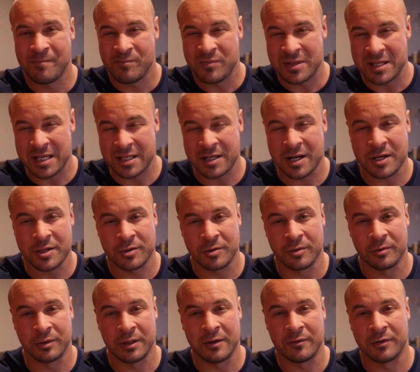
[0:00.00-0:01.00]

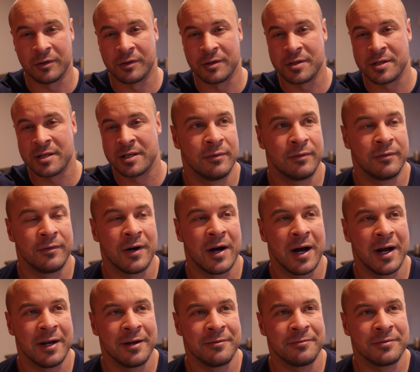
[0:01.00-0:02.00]
testosterone levels
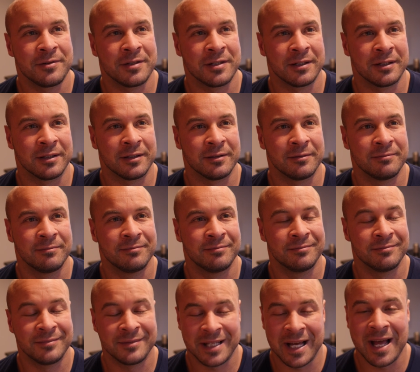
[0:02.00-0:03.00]
5 to
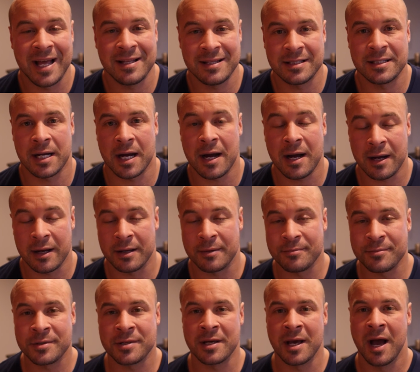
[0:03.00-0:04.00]
10
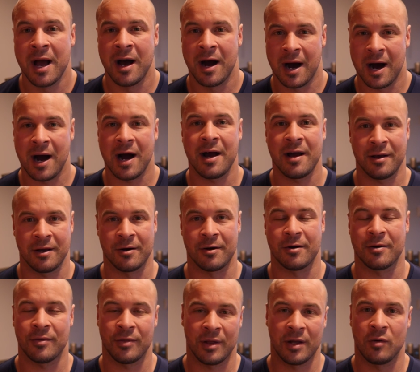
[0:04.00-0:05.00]
times
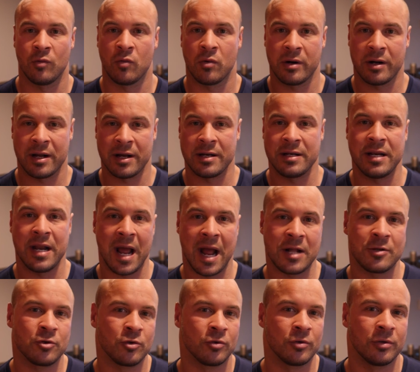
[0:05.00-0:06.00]
higher than what a
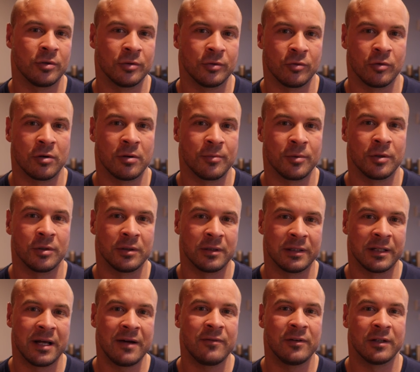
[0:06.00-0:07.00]
natural normal
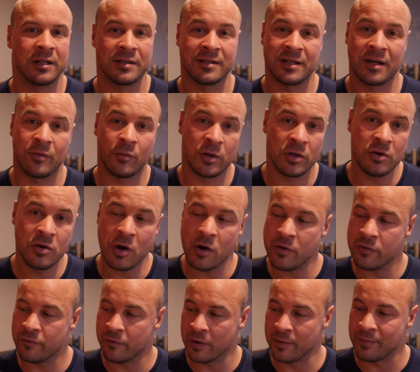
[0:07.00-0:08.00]
level is. Now, when you
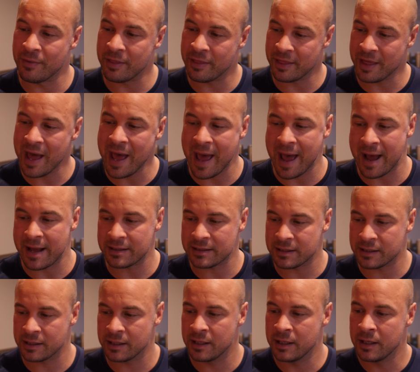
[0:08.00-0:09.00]
go from that